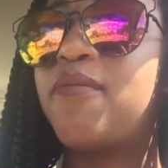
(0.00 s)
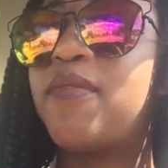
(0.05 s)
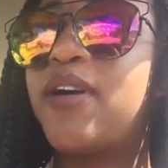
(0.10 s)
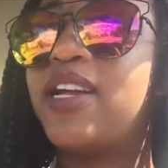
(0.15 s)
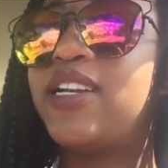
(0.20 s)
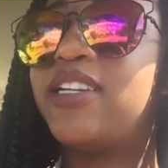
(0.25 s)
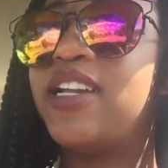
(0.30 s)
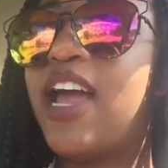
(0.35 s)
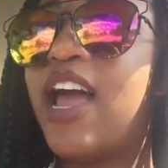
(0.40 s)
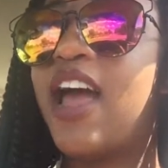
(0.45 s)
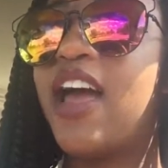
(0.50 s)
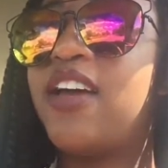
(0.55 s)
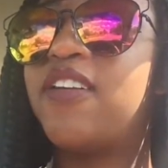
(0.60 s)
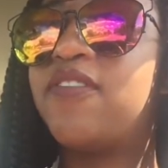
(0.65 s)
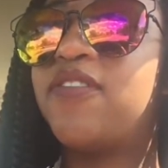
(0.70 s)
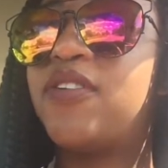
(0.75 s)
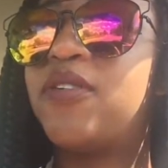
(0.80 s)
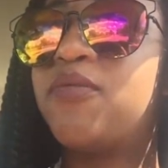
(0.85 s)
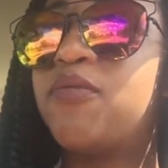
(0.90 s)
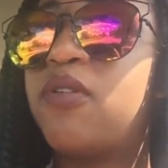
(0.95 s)
up my
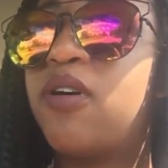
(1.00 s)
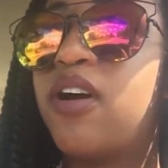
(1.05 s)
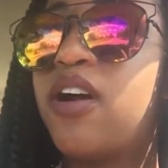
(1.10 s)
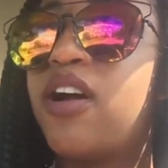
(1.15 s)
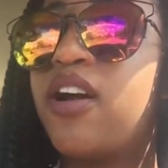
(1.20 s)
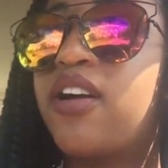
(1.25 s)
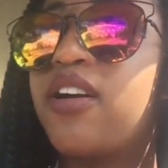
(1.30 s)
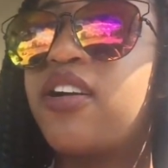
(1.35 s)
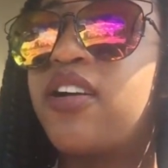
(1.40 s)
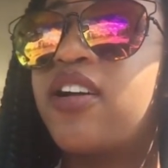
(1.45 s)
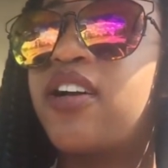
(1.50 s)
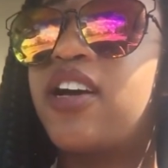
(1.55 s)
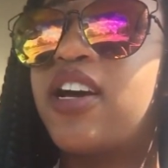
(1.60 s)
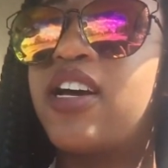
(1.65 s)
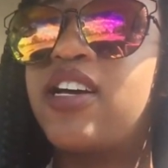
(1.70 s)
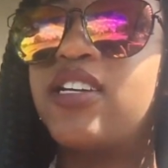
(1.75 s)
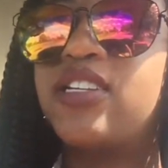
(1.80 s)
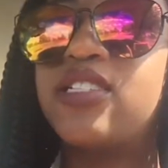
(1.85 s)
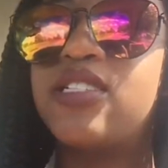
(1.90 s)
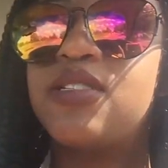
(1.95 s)
dad from work
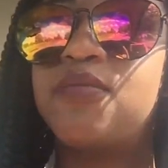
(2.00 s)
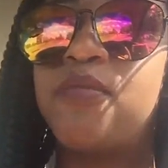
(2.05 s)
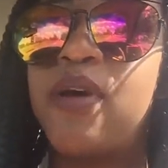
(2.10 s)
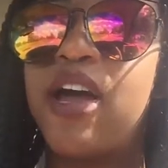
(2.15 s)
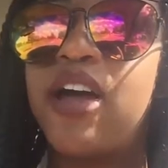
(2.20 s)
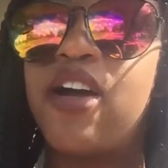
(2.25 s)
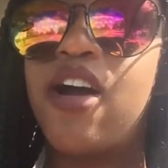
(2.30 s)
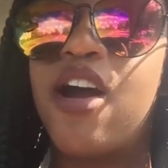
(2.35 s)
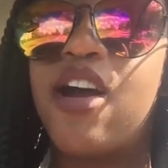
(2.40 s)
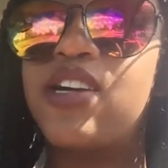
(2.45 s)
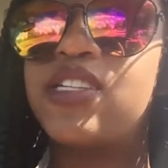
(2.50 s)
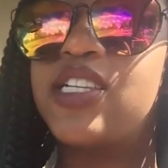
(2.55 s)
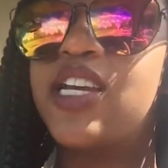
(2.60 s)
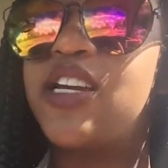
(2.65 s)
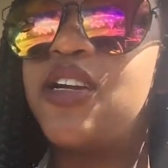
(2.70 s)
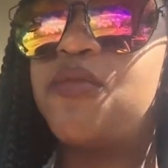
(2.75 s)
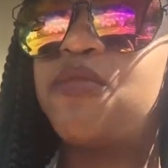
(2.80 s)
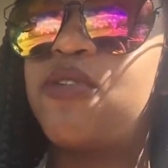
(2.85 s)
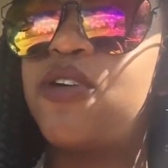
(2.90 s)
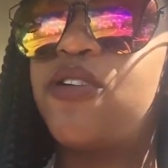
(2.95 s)
because my car is
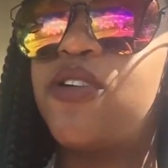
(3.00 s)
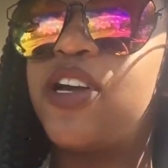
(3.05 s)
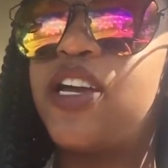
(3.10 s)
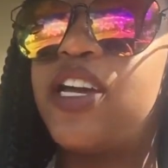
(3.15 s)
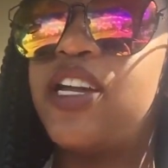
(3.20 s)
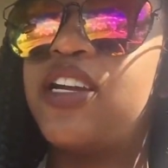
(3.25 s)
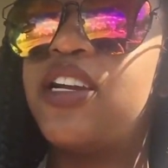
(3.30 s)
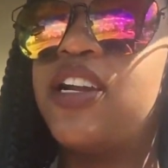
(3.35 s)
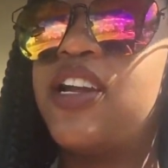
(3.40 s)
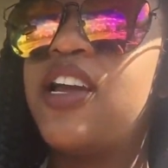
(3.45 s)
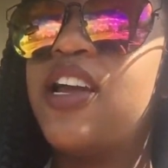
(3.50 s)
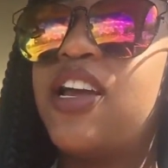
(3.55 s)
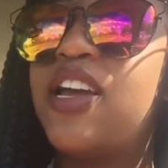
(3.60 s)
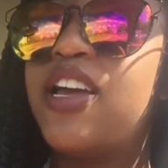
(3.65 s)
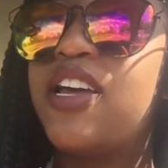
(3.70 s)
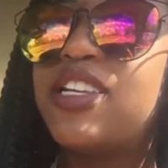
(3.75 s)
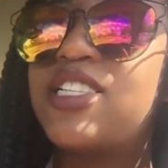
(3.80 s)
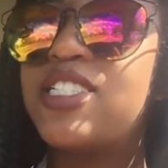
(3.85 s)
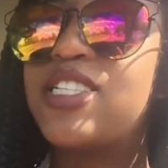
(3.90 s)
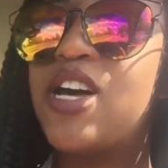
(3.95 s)
kind of
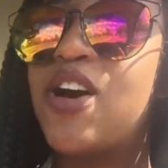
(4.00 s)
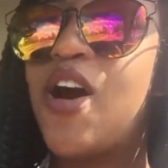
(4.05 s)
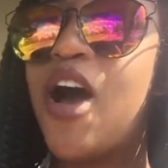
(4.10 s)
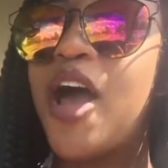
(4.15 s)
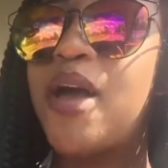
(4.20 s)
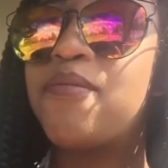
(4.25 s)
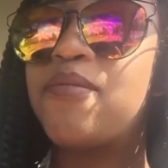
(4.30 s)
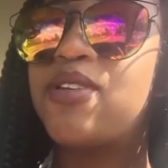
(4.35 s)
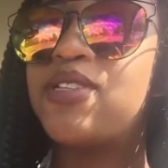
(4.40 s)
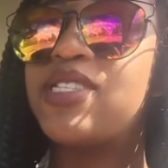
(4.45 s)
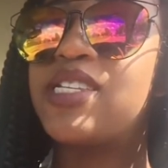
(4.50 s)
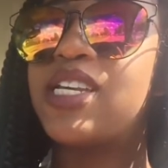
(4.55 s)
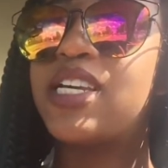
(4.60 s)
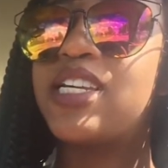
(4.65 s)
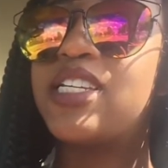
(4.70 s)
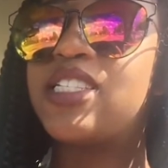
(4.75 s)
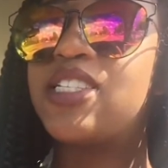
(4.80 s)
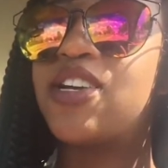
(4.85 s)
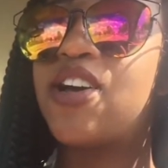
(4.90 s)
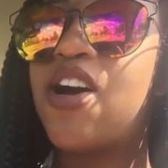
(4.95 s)
broken. So I'm
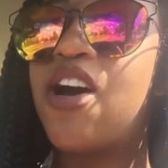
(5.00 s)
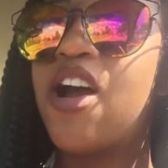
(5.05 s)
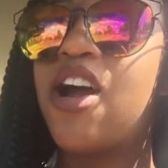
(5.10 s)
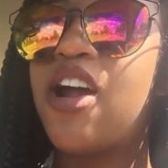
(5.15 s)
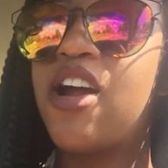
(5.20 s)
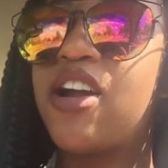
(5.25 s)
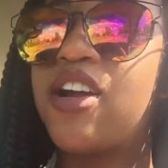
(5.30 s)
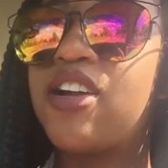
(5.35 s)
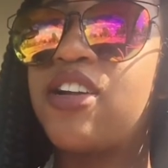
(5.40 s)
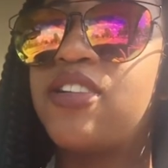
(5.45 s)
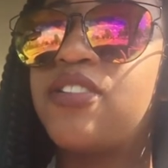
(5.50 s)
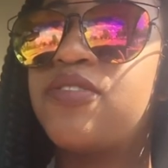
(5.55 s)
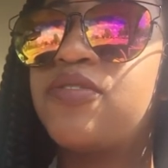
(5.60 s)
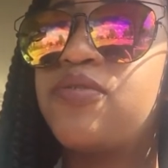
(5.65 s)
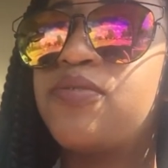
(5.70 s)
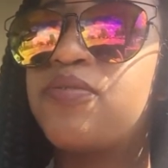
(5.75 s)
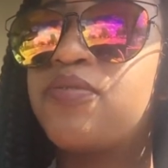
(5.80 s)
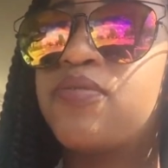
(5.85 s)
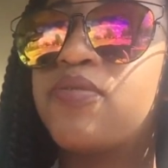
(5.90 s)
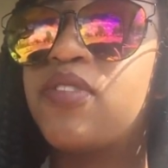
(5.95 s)
using his car,
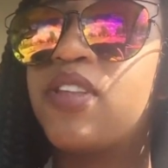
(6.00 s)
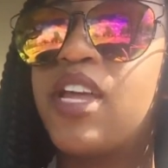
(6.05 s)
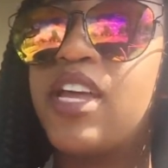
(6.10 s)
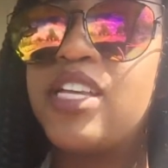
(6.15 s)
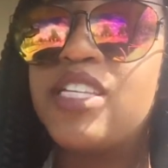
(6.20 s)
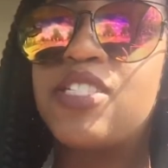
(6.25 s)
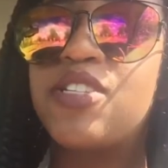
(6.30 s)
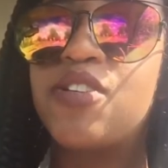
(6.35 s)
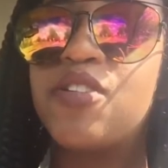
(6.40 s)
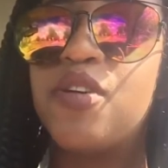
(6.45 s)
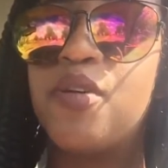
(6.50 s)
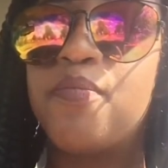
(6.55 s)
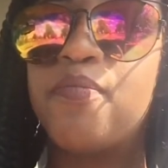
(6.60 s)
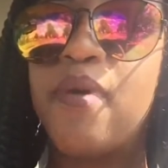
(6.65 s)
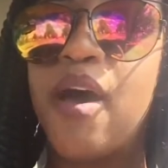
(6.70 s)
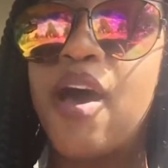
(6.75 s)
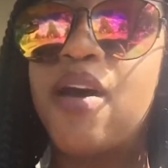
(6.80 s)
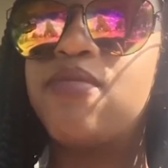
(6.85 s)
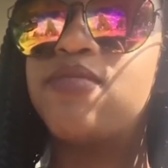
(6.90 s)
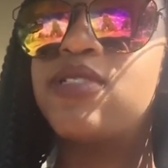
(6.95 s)
his
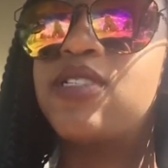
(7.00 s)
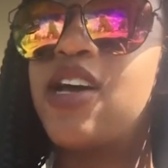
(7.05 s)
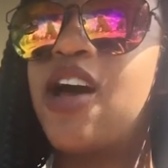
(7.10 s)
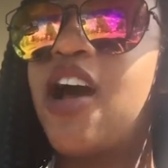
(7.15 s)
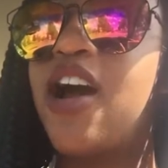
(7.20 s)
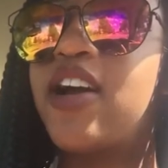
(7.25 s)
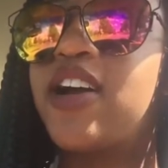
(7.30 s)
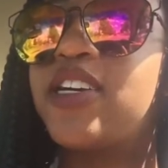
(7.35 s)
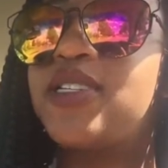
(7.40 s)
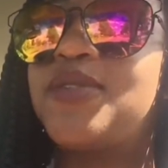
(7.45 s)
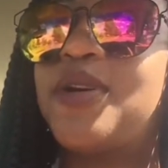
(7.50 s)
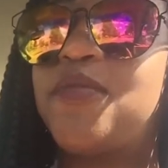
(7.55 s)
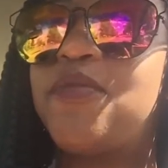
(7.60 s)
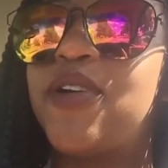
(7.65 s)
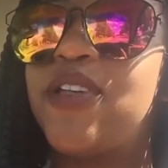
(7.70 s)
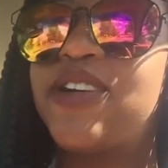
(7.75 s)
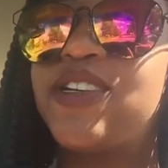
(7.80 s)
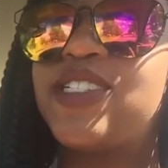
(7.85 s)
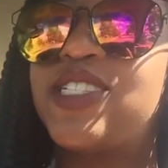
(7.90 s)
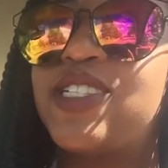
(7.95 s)
mom's car, because my
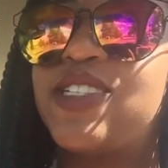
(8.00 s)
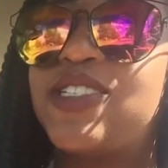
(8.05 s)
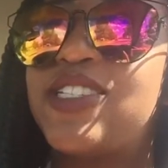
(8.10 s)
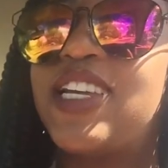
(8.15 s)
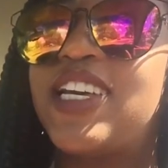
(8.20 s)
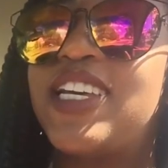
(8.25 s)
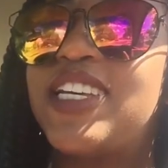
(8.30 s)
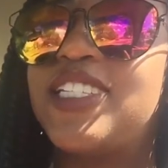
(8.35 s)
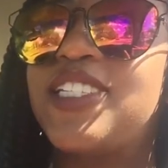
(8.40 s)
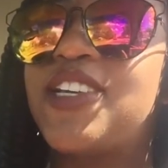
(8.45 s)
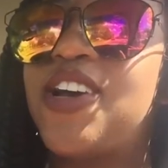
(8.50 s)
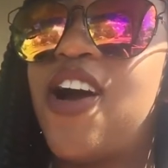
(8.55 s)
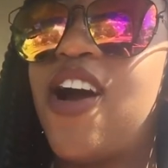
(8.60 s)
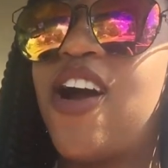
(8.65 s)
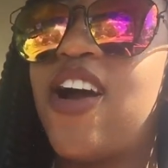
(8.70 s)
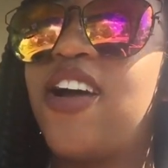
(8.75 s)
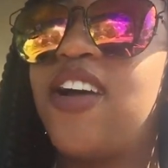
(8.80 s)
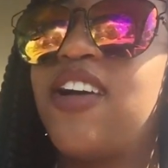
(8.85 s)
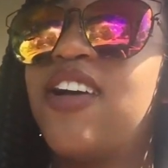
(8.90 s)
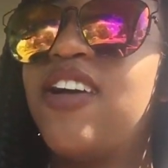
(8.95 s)
brother is using his
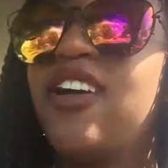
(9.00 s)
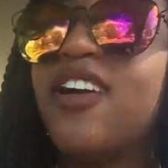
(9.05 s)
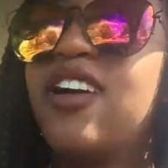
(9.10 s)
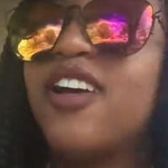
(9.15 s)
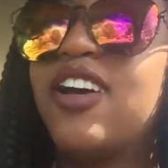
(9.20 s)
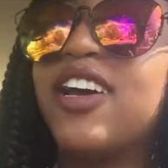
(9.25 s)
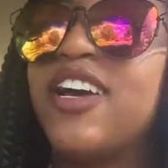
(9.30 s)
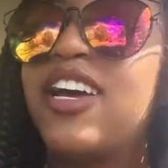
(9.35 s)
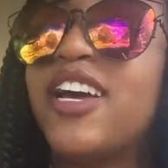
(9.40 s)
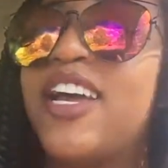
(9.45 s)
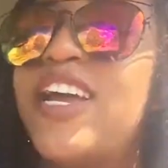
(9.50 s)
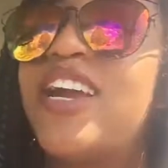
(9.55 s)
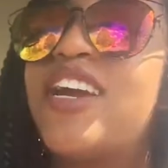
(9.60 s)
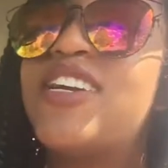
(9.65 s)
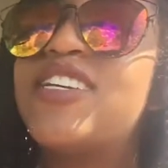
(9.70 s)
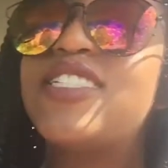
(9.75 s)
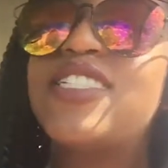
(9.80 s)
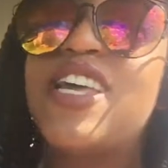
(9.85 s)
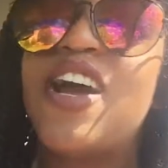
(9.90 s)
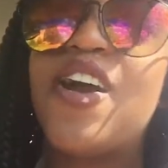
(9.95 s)
car.
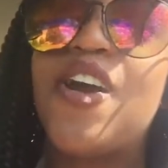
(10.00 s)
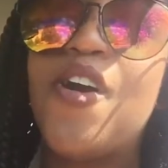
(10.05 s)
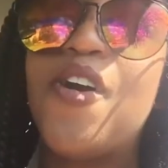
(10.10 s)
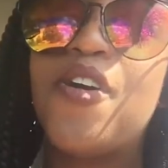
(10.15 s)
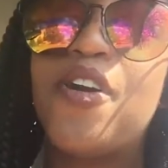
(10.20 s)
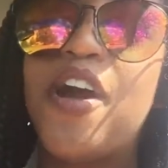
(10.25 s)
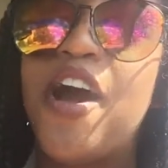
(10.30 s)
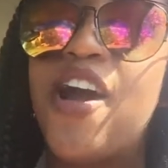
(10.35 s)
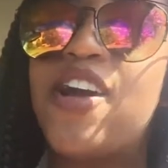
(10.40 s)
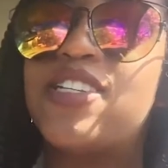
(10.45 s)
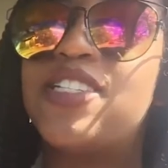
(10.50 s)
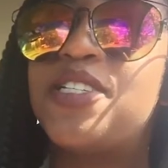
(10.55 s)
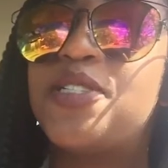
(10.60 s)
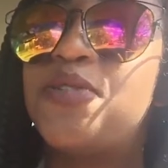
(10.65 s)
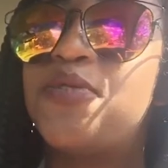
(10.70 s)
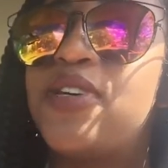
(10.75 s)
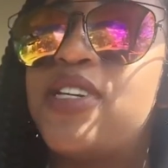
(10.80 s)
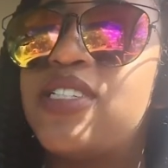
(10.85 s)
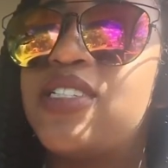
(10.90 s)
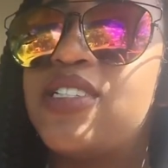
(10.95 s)
Here's our whole car
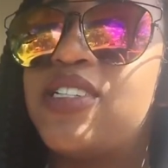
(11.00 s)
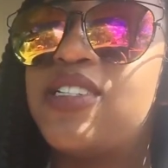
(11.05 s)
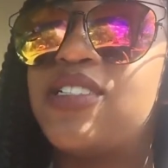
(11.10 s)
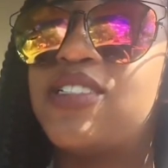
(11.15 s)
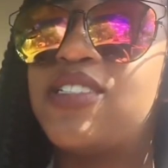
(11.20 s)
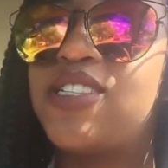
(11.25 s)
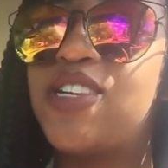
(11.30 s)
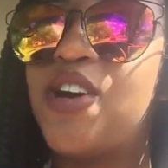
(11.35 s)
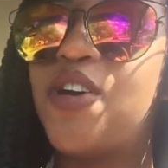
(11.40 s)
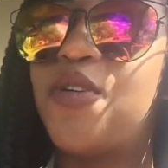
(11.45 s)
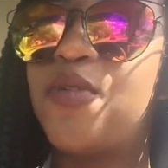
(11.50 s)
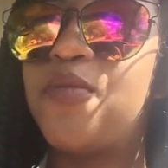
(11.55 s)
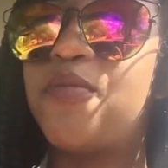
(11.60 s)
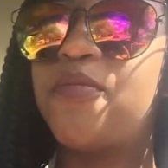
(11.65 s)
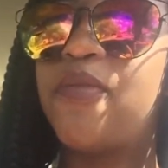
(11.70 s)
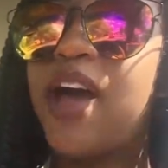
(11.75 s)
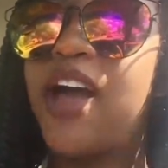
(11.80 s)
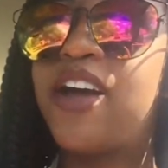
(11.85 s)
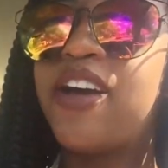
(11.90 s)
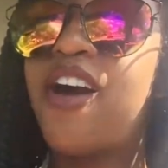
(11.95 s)
situation. So
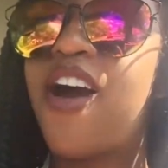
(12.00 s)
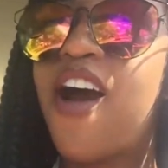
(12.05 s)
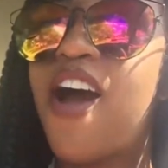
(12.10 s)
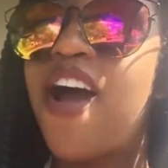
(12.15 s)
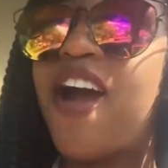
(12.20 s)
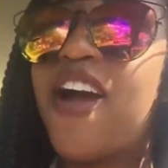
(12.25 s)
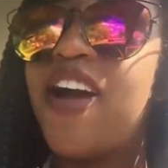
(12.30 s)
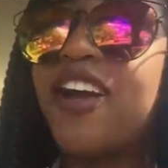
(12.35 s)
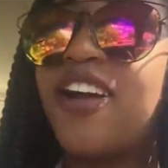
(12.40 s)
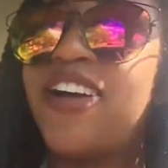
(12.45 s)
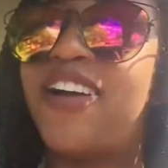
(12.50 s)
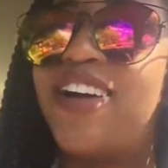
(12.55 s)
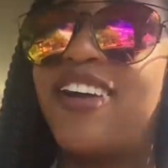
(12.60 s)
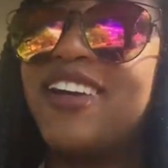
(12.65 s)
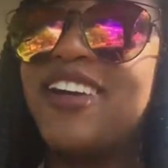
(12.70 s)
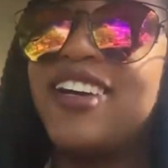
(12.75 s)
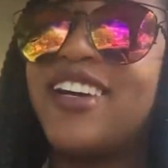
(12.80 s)
my car